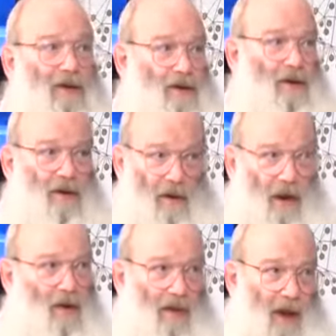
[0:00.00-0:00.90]
Western
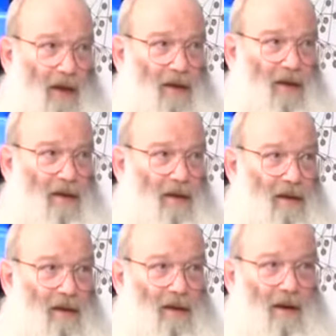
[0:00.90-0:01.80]
clothing.
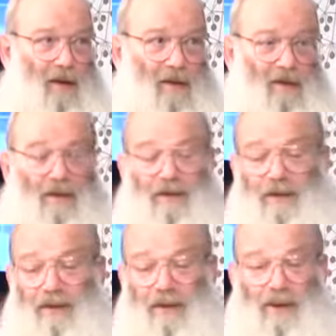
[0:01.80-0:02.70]
Mm-hmm. You know, you
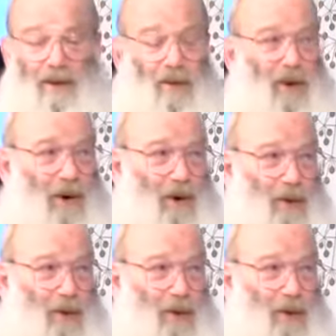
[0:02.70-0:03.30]
certainly wear